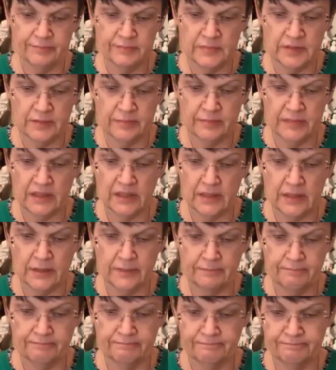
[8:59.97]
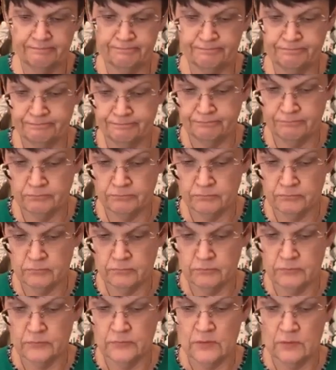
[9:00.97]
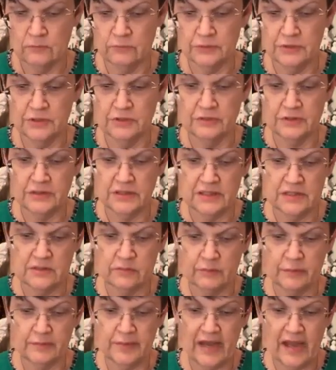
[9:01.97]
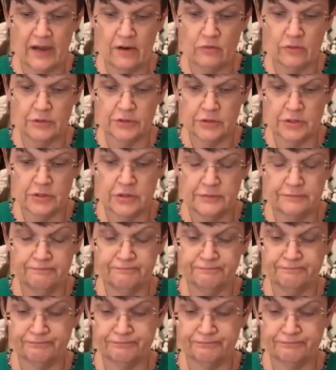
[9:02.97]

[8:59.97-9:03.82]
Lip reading: in a minute. We're doing this one backwards.